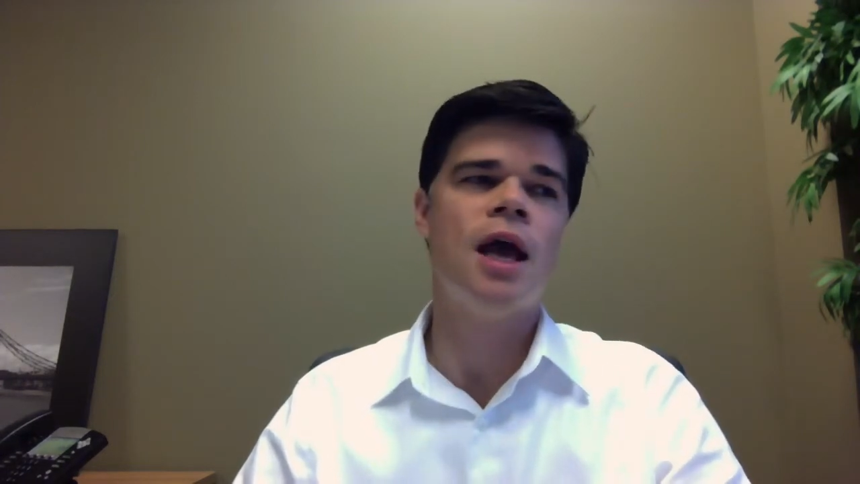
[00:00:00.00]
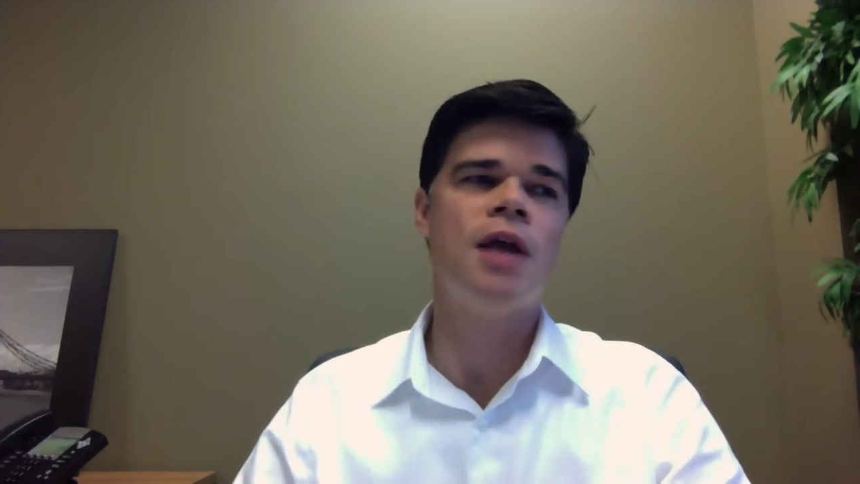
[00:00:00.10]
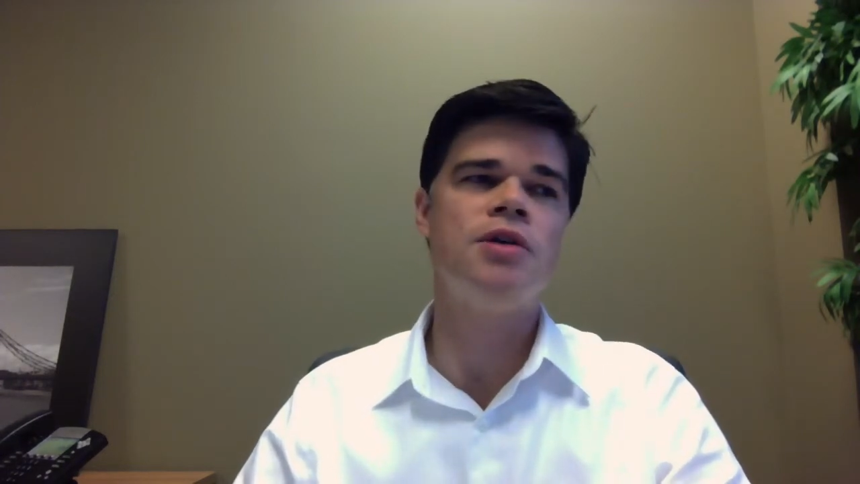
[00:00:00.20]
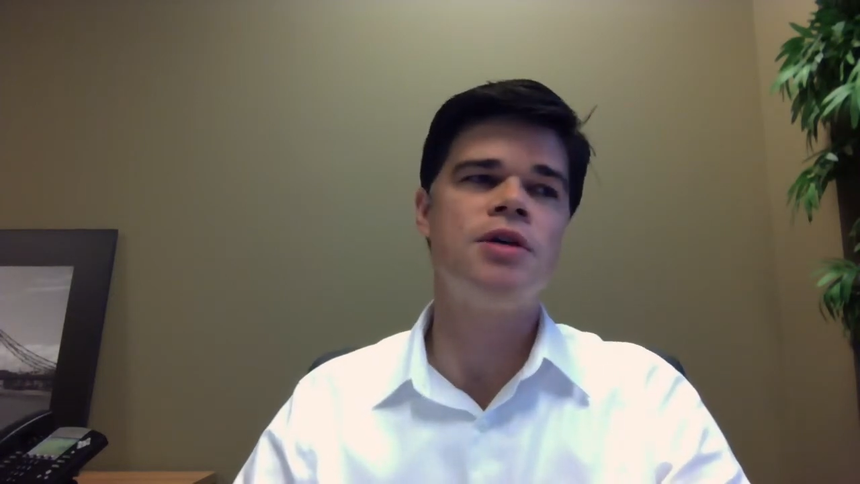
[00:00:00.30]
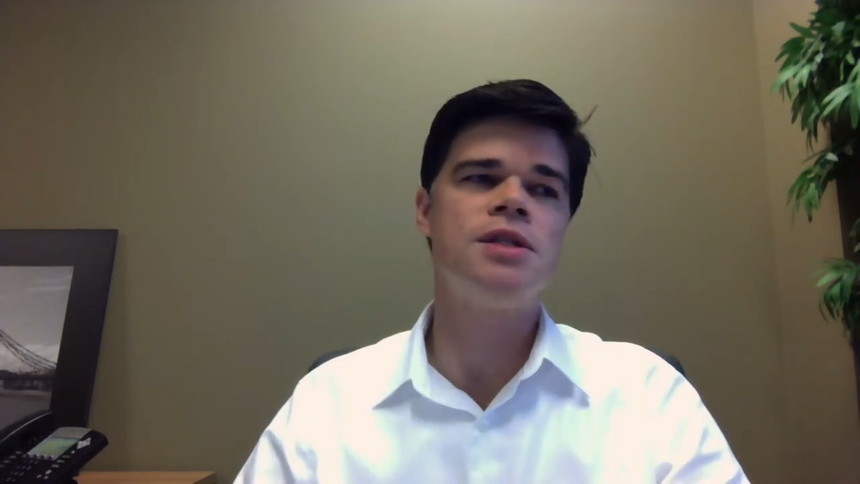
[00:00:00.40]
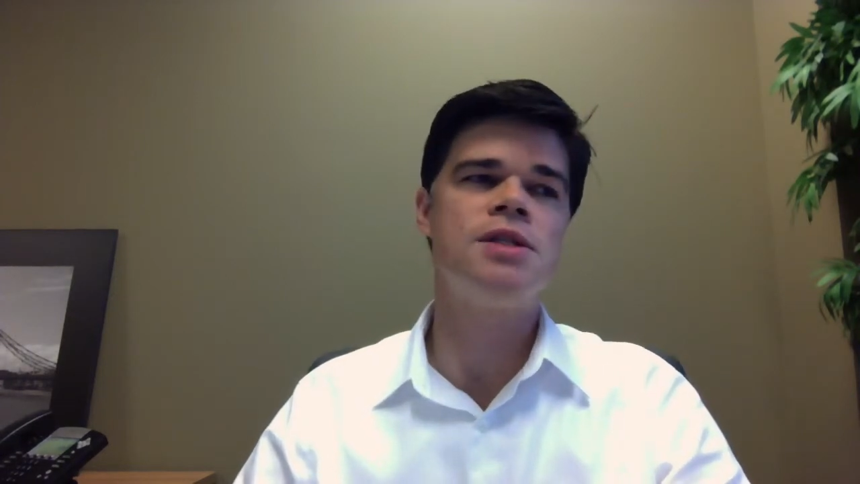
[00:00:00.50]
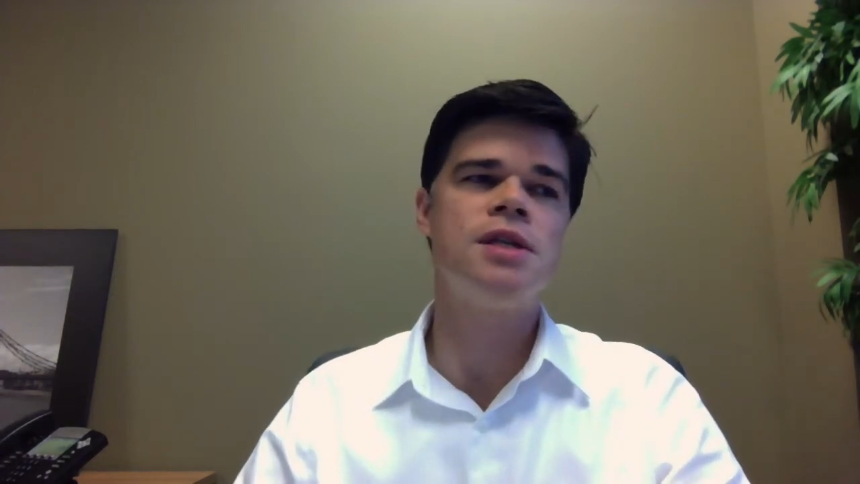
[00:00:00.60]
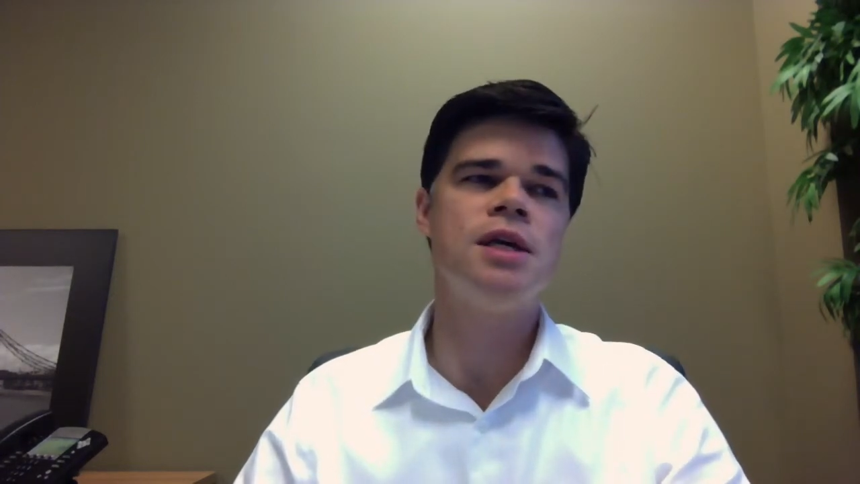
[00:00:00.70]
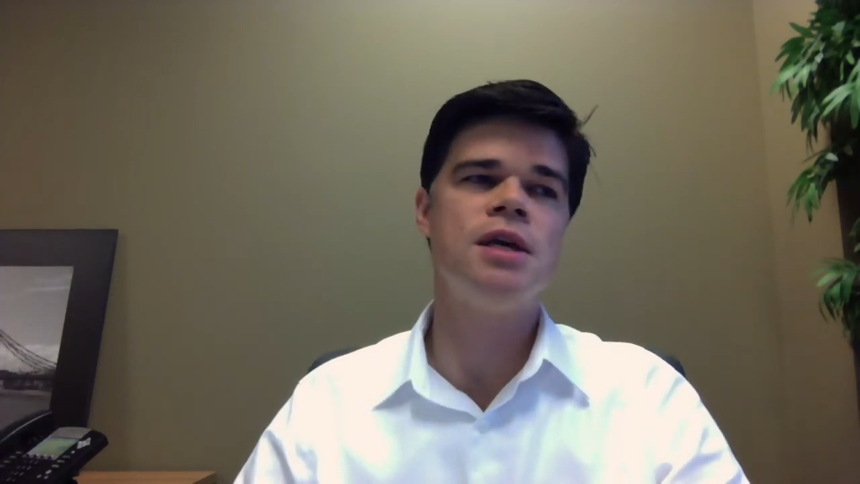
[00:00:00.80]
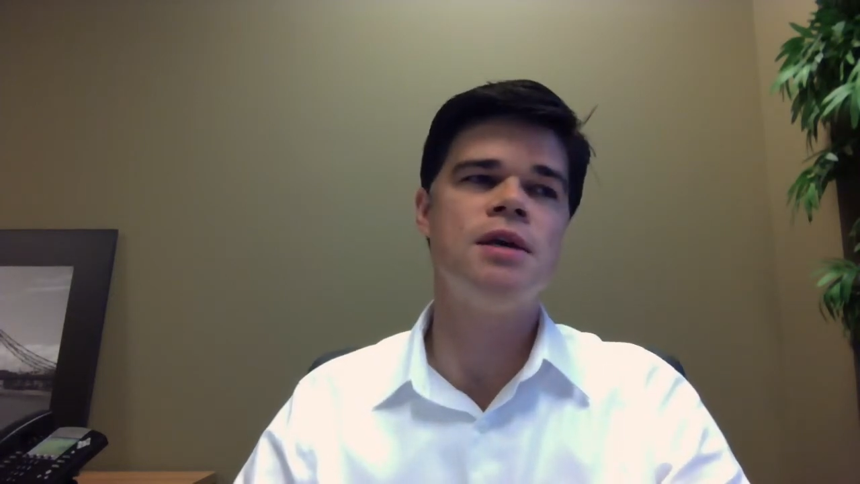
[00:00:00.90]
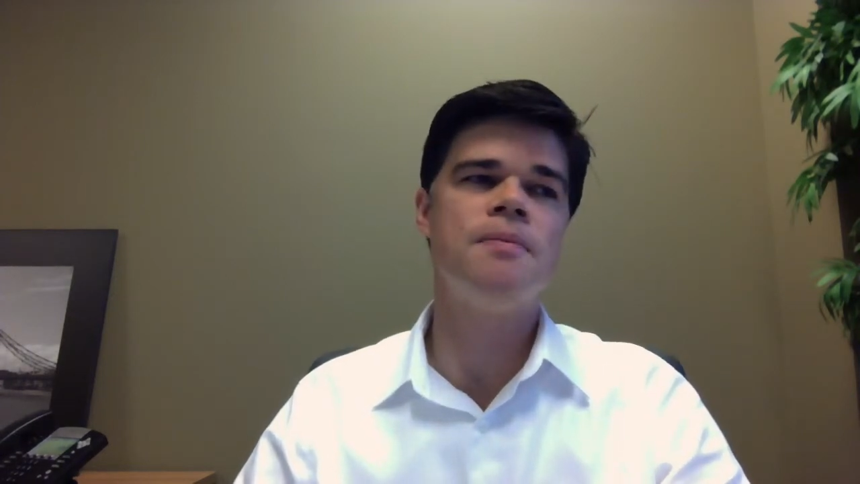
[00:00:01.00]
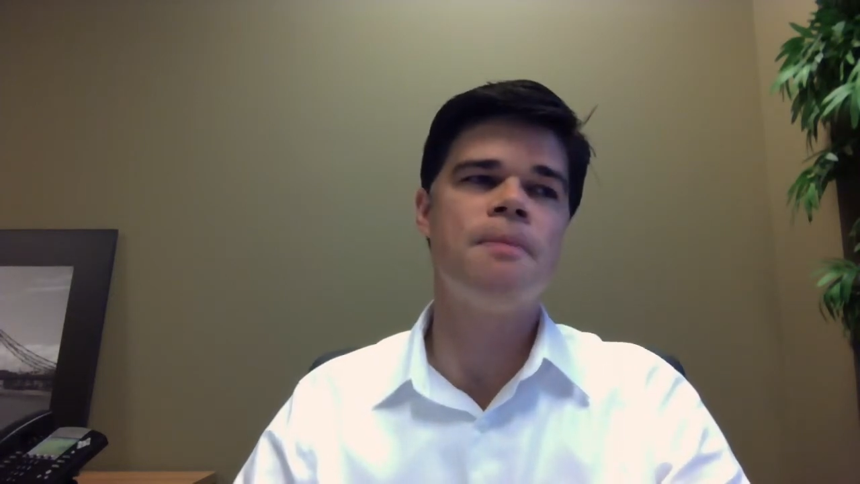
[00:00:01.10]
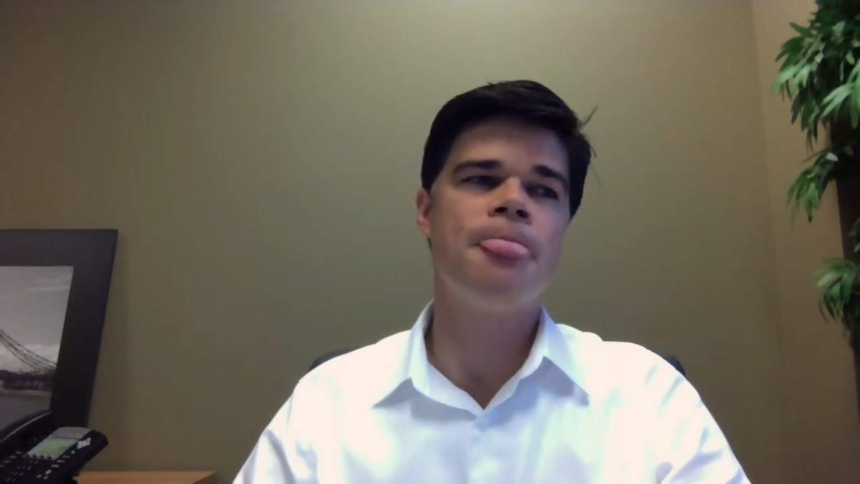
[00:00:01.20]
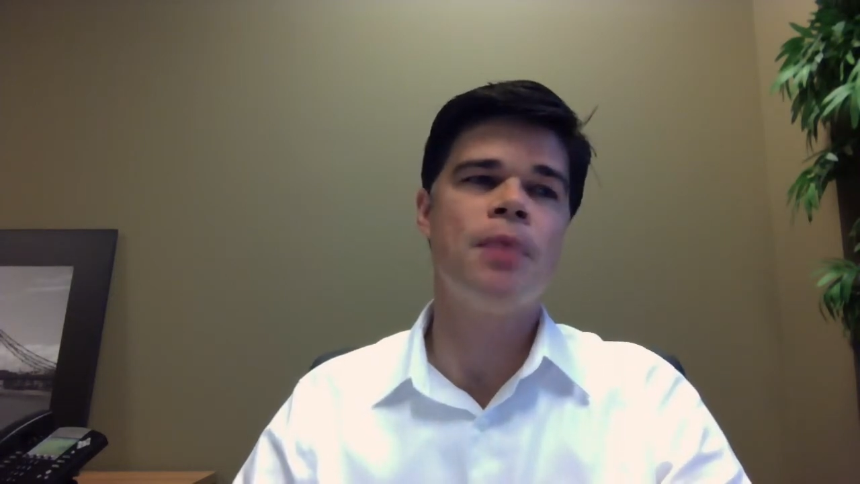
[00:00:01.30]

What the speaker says: and you can see